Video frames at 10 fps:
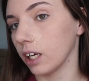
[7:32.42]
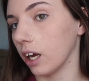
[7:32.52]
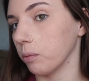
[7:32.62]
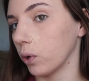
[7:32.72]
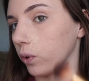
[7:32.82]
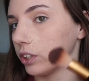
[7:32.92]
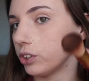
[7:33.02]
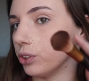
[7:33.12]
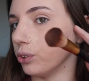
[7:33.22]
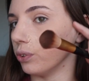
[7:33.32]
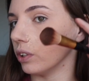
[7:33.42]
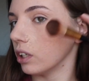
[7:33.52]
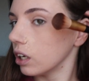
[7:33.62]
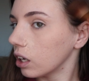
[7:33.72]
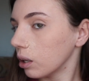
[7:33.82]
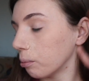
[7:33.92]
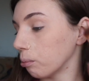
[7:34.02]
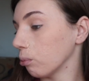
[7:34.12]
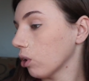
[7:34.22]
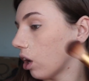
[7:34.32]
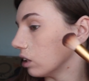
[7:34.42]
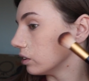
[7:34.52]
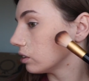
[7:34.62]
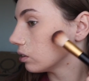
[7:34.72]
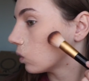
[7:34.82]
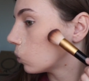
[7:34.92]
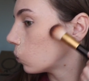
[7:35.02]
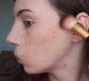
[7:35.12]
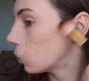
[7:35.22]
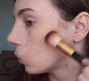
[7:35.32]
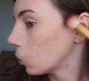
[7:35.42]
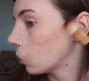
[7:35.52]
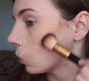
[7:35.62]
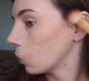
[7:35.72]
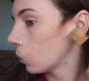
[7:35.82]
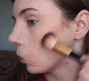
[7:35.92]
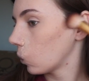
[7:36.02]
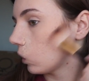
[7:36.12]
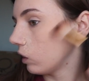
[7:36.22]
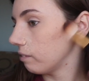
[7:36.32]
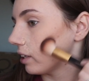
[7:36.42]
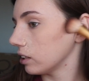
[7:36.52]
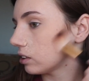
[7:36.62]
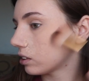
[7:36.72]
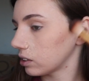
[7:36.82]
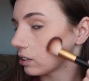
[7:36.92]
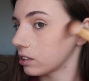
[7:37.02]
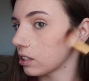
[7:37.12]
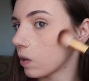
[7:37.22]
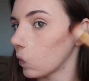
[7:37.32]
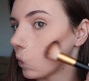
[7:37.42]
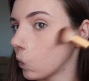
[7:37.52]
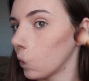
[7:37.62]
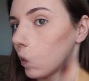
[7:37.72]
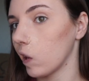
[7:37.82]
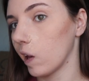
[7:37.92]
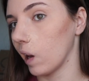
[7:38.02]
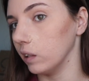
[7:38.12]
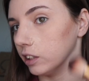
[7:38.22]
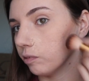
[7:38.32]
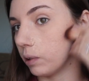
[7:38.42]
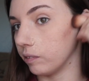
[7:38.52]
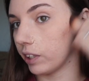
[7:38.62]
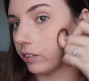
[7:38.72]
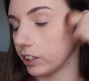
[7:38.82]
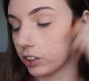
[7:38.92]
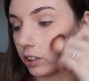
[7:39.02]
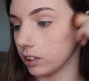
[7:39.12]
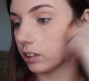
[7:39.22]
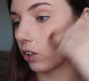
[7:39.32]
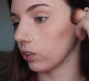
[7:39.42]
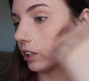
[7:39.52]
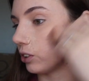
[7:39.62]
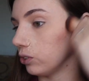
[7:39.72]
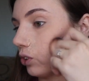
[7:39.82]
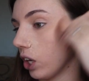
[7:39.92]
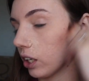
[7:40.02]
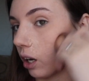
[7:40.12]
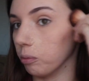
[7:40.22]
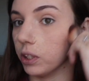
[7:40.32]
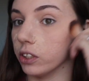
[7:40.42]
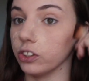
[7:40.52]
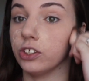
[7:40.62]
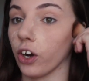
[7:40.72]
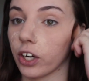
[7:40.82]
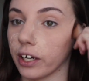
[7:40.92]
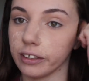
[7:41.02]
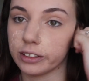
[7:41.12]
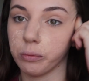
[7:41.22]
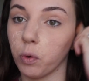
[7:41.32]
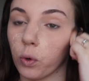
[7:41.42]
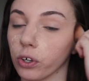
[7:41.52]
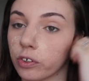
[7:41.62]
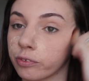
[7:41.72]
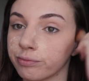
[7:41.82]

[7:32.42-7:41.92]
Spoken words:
and I'm going to bronze the face. As if my foundation isn't already too dark, I'm gonna darken it some more.